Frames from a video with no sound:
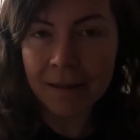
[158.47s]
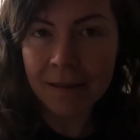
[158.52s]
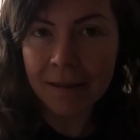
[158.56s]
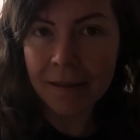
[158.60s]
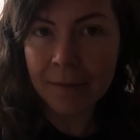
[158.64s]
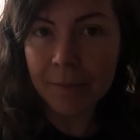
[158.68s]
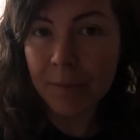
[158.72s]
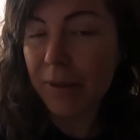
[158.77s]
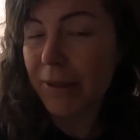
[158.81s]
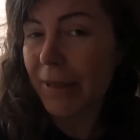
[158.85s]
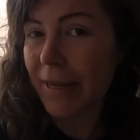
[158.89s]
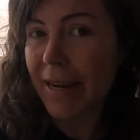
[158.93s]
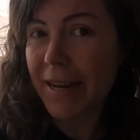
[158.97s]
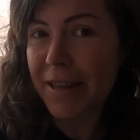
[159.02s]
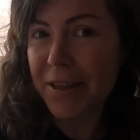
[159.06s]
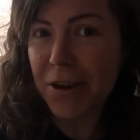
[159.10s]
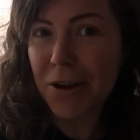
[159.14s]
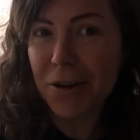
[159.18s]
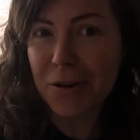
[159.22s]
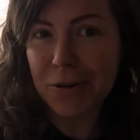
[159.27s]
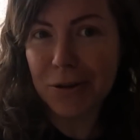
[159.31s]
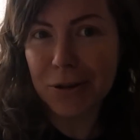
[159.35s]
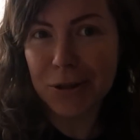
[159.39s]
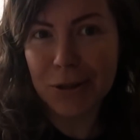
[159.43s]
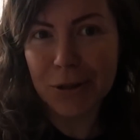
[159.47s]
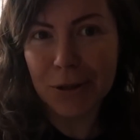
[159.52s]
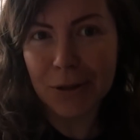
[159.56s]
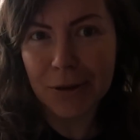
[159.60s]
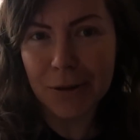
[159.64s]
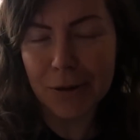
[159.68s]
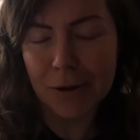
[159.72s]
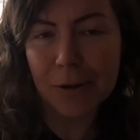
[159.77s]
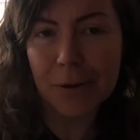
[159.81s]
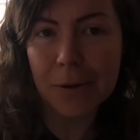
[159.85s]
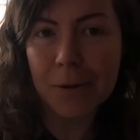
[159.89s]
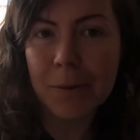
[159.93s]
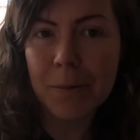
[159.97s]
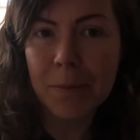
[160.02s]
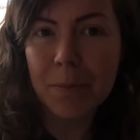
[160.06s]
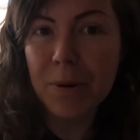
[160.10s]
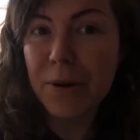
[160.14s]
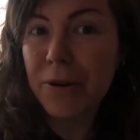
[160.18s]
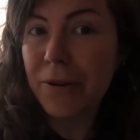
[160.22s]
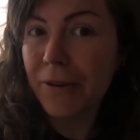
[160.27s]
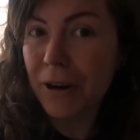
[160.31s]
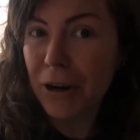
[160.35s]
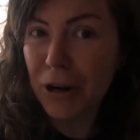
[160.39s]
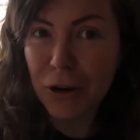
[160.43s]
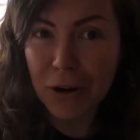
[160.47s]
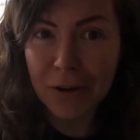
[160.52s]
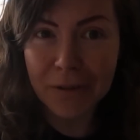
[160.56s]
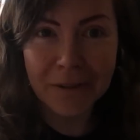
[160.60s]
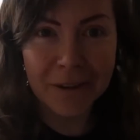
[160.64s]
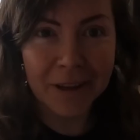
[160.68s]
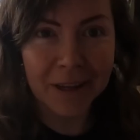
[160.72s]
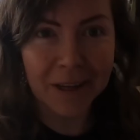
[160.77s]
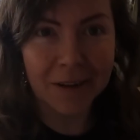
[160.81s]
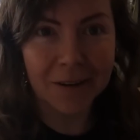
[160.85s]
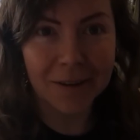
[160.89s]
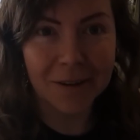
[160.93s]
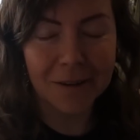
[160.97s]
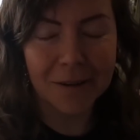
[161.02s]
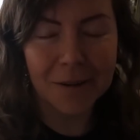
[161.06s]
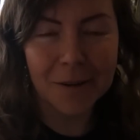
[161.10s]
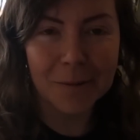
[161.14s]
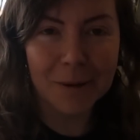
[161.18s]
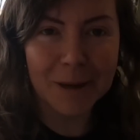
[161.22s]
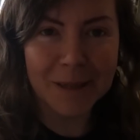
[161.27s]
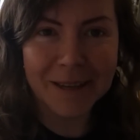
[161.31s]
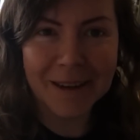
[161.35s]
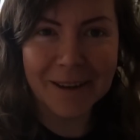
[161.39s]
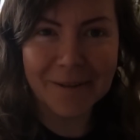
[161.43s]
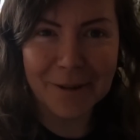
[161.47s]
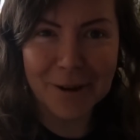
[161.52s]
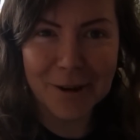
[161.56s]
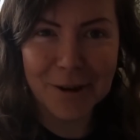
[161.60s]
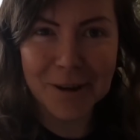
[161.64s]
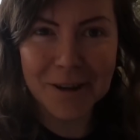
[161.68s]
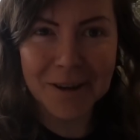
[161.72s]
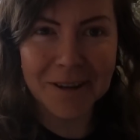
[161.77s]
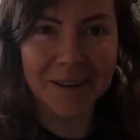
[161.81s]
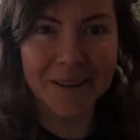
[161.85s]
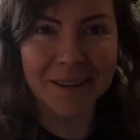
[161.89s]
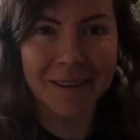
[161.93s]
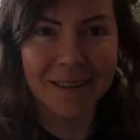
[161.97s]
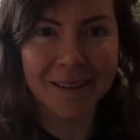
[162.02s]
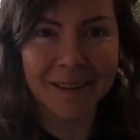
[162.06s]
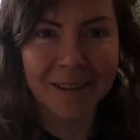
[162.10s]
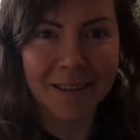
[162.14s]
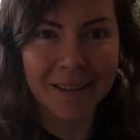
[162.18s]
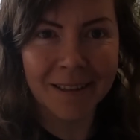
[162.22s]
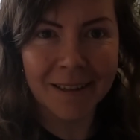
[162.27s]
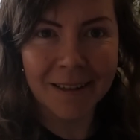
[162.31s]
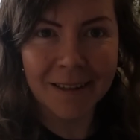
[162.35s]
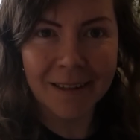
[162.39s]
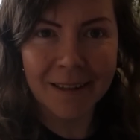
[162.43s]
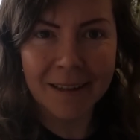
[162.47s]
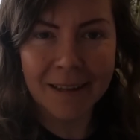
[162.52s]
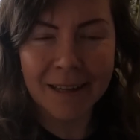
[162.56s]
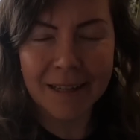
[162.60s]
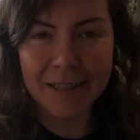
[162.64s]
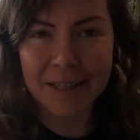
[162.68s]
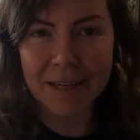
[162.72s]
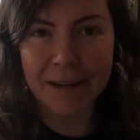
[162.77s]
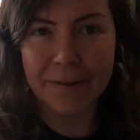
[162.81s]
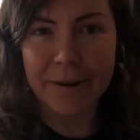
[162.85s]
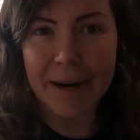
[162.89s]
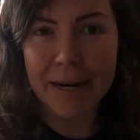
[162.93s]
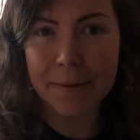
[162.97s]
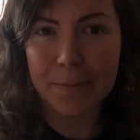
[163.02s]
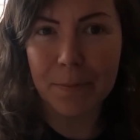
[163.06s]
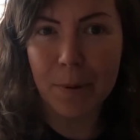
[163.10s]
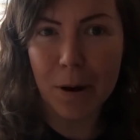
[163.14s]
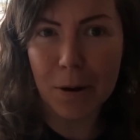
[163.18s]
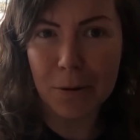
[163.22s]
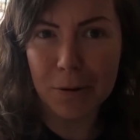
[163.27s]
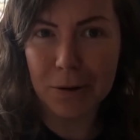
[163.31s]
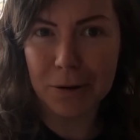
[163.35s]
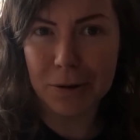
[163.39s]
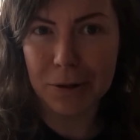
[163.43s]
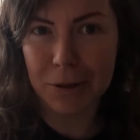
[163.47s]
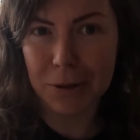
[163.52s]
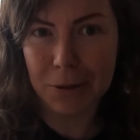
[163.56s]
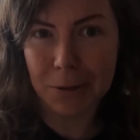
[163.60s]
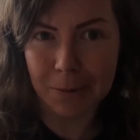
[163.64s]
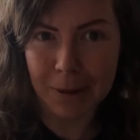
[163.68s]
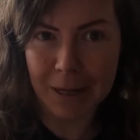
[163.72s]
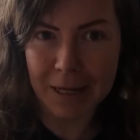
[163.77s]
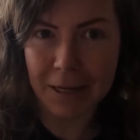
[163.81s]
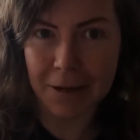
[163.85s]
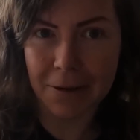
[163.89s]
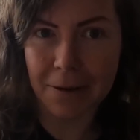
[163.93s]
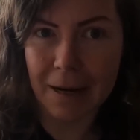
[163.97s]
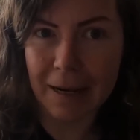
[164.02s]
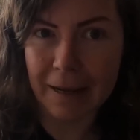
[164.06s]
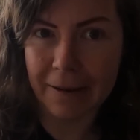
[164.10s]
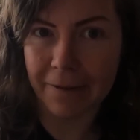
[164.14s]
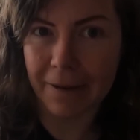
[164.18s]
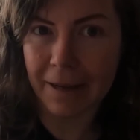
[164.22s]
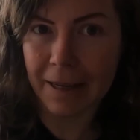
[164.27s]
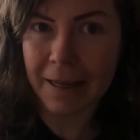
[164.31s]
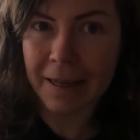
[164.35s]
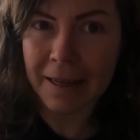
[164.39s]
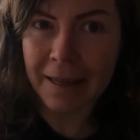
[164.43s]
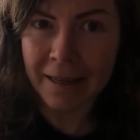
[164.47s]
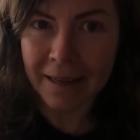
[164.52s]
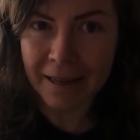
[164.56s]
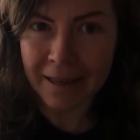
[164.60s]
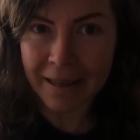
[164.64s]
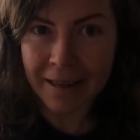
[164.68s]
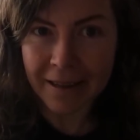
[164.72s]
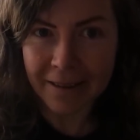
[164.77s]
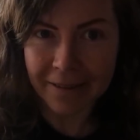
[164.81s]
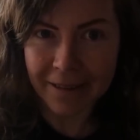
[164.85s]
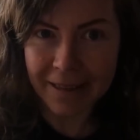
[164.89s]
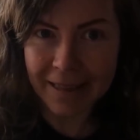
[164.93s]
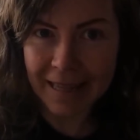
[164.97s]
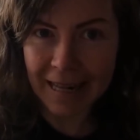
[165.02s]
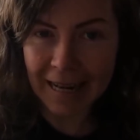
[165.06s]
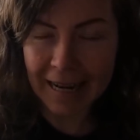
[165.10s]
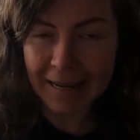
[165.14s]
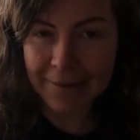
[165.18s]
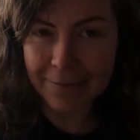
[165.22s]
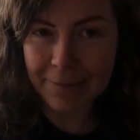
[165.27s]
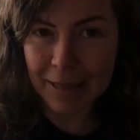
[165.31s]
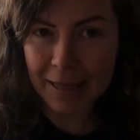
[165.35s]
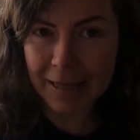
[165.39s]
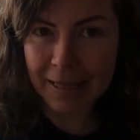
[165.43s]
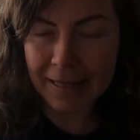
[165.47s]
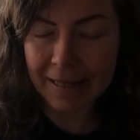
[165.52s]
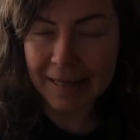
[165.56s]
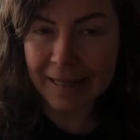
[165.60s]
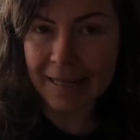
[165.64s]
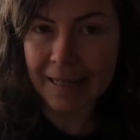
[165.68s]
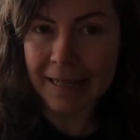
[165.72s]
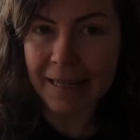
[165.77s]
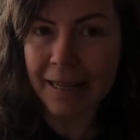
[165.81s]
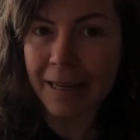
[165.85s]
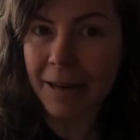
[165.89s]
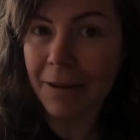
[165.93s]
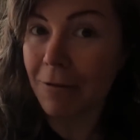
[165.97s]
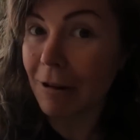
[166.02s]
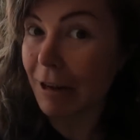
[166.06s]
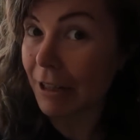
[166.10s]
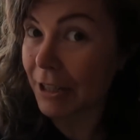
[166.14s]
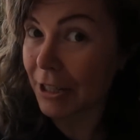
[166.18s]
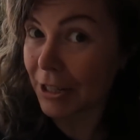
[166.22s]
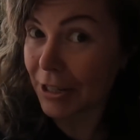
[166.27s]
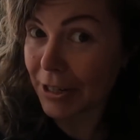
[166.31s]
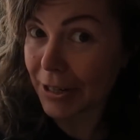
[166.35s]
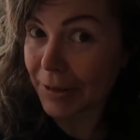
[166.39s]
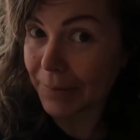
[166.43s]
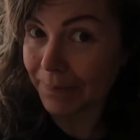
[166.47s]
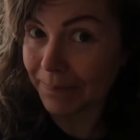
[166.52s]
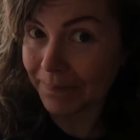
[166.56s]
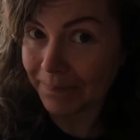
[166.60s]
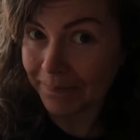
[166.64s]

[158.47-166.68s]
potatoes or brew a coffee or whatever. It's a great bonus when you live with the limited water.